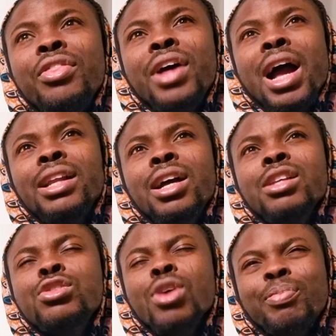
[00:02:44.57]
that
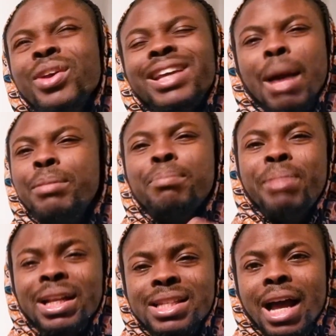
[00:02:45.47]
something can be
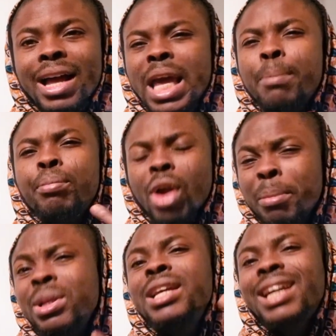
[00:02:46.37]
better, it
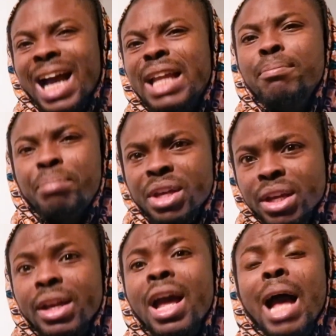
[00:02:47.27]
probably can
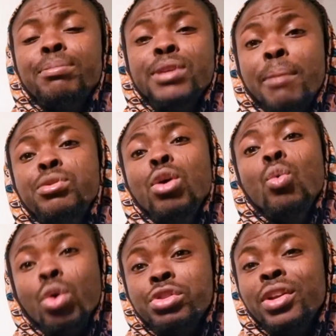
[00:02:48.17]
be. And
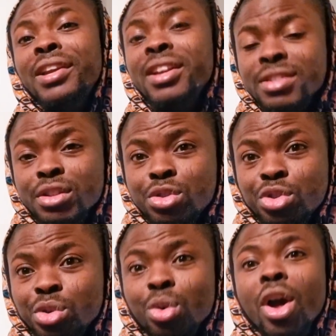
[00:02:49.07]
Samsung wants to listen
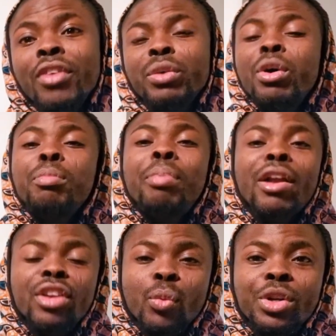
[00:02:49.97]
to you. They want to
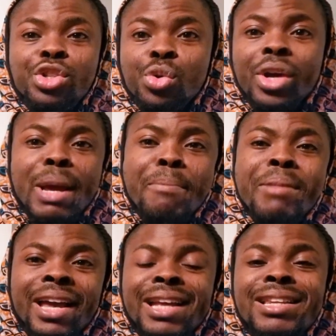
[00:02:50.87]
partner with you in
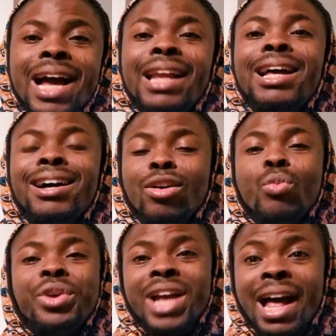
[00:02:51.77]
making that a
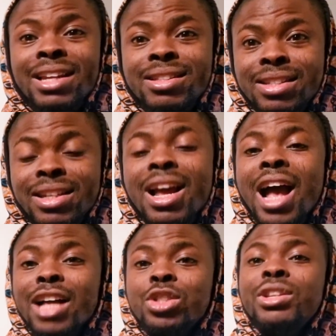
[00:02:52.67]
reality.
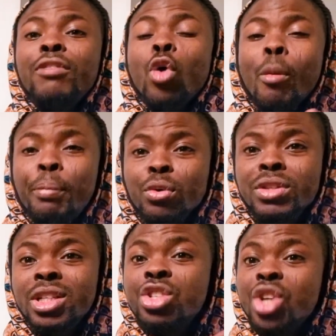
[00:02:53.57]
And so they've
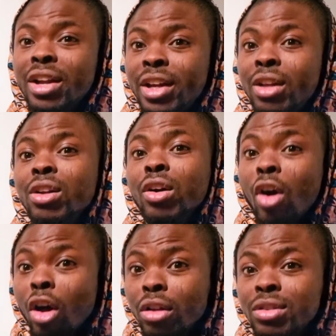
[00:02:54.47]
opened this channel
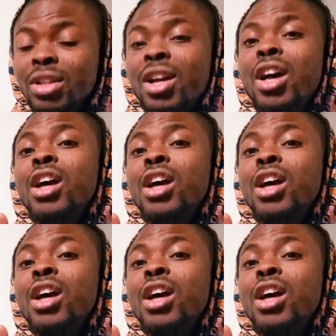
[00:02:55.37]
called